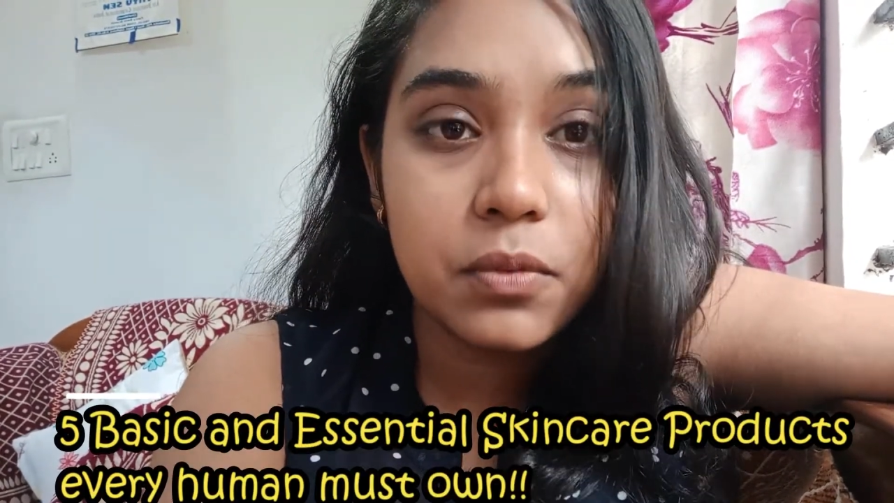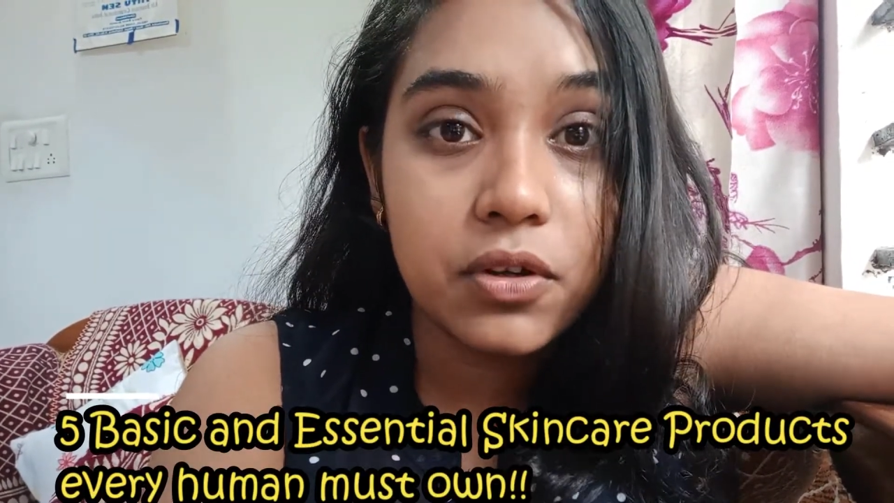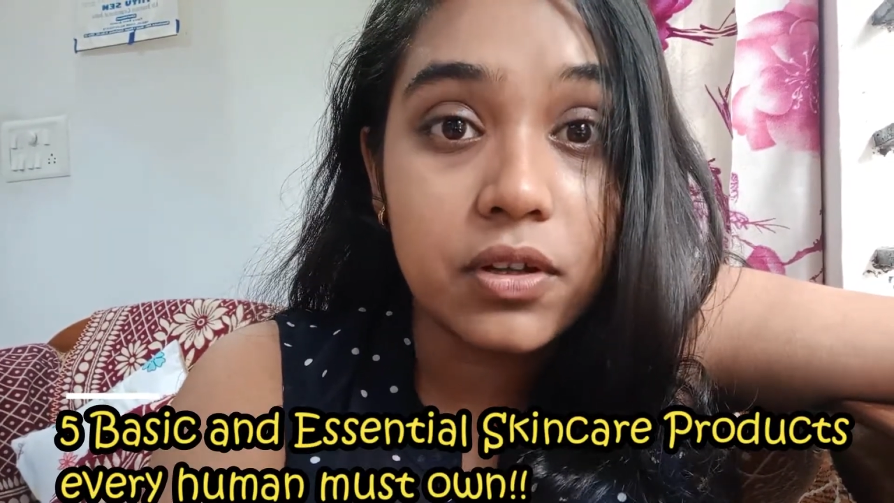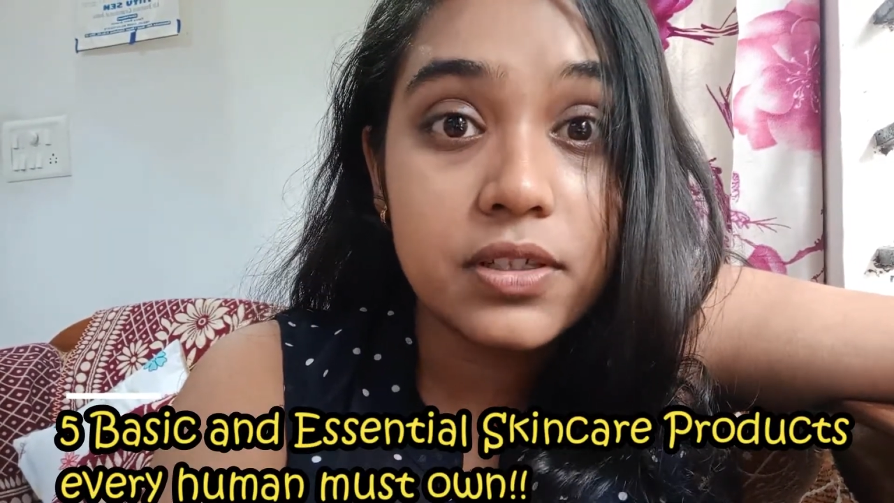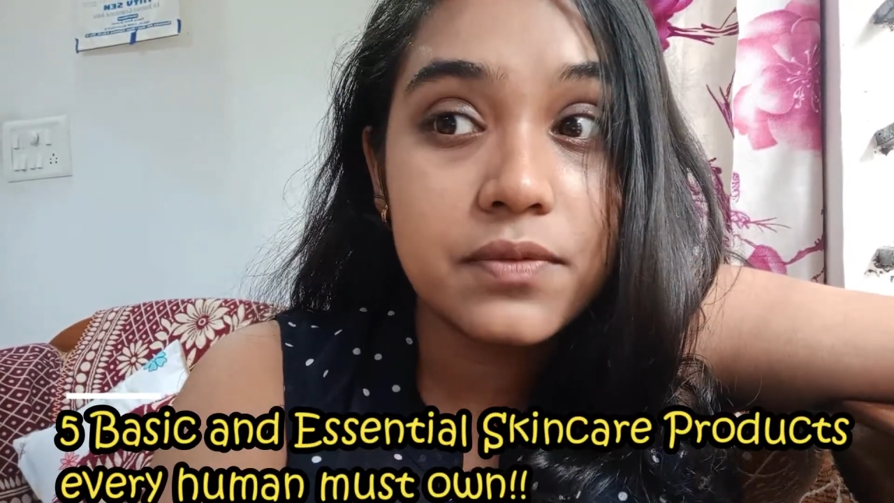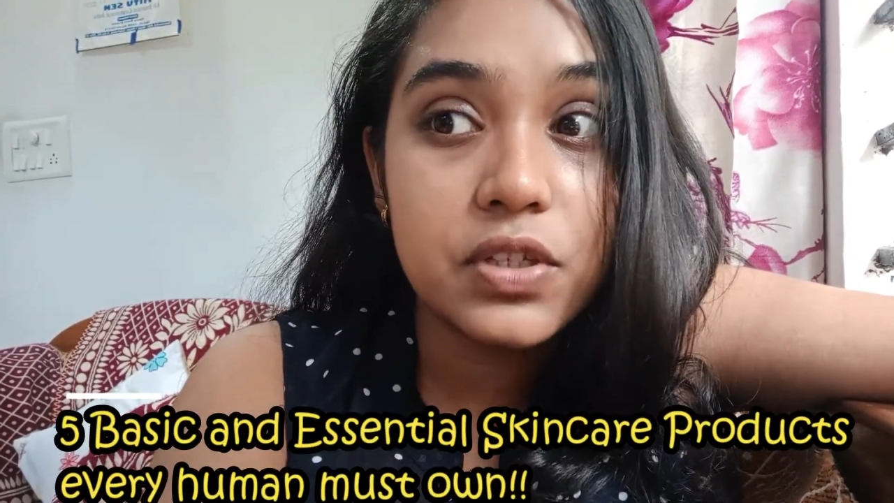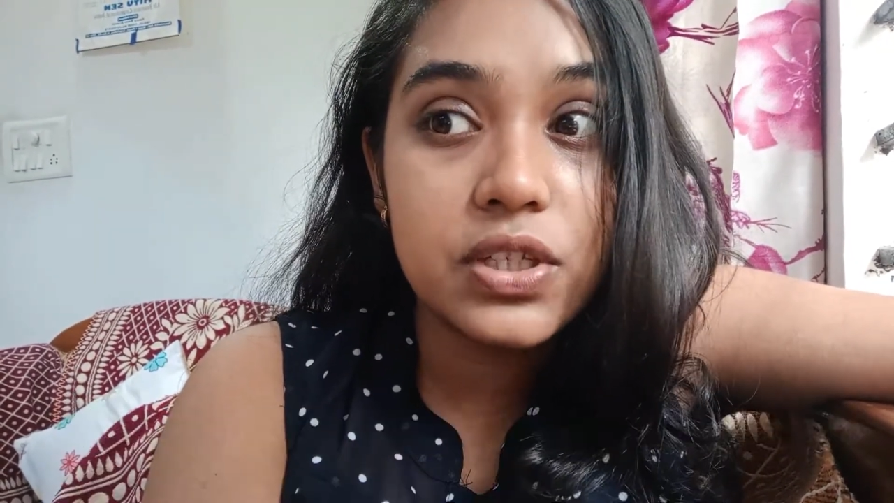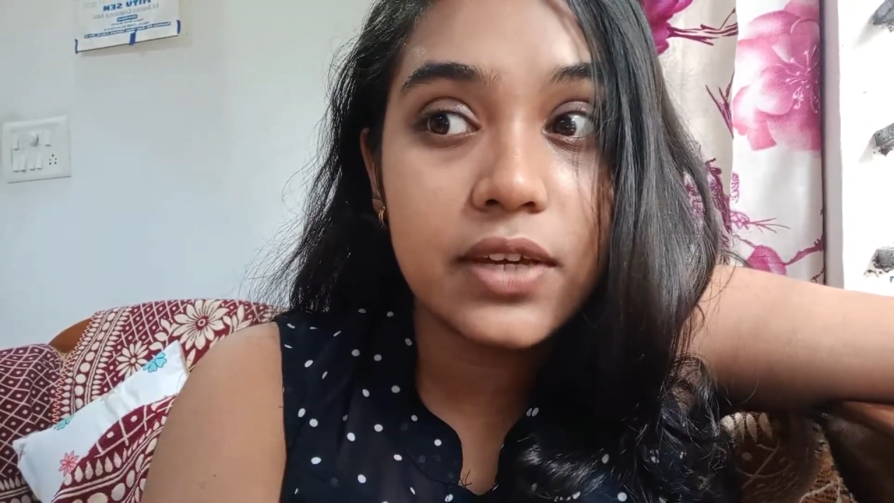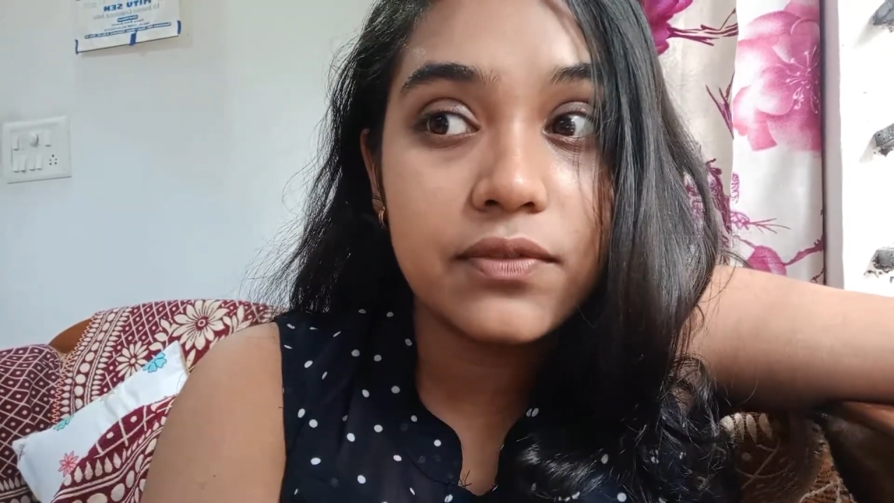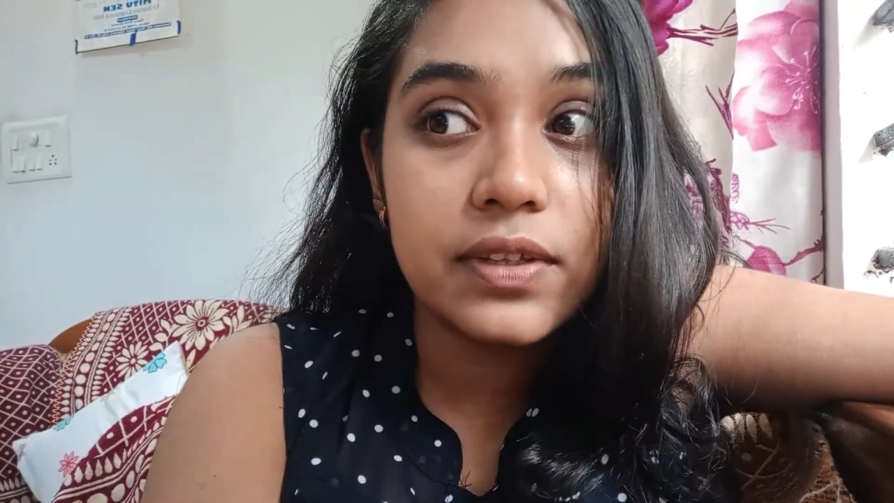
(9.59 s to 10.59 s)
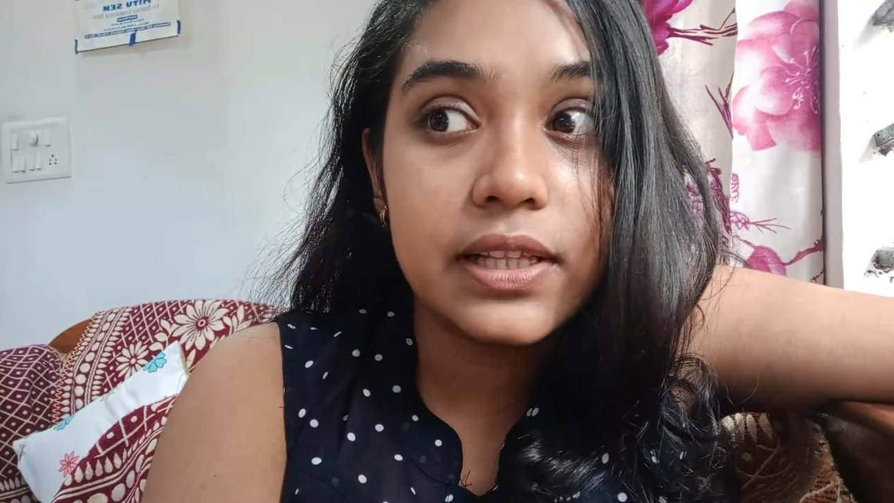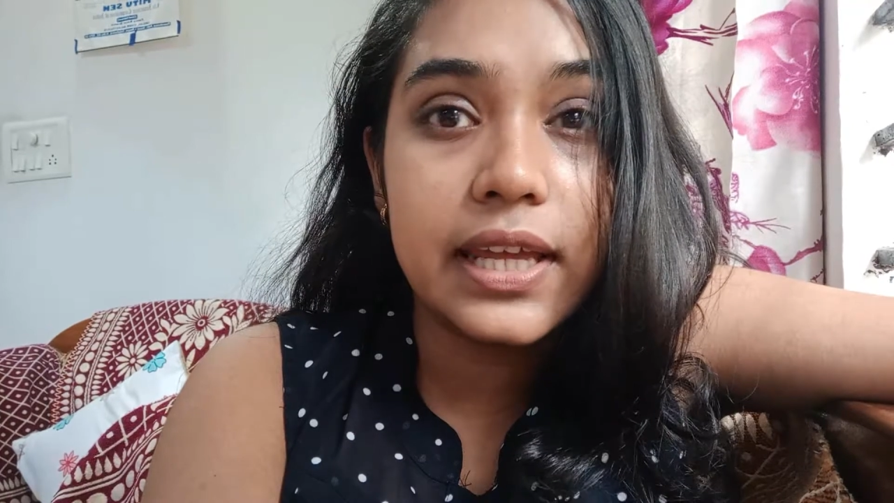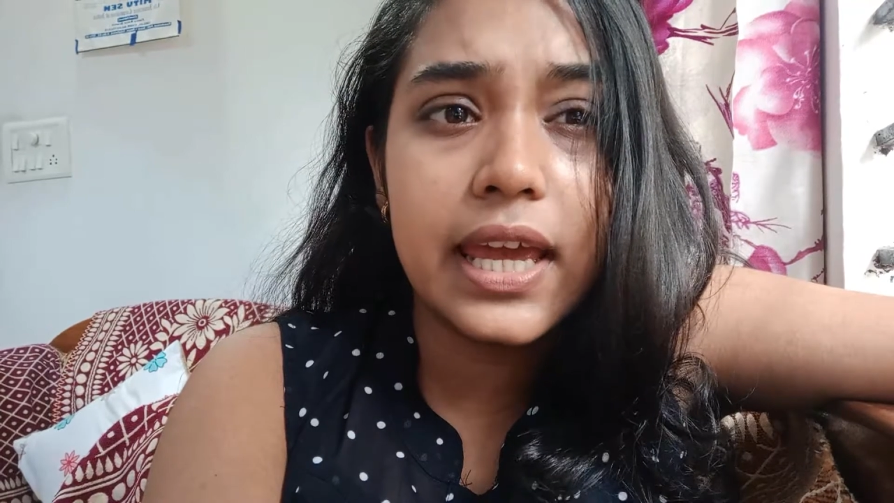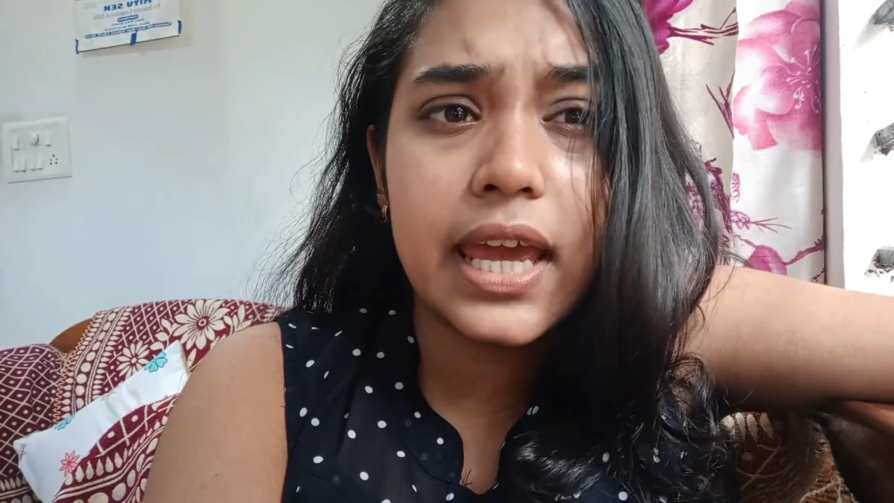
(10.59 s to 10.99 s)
products which I feel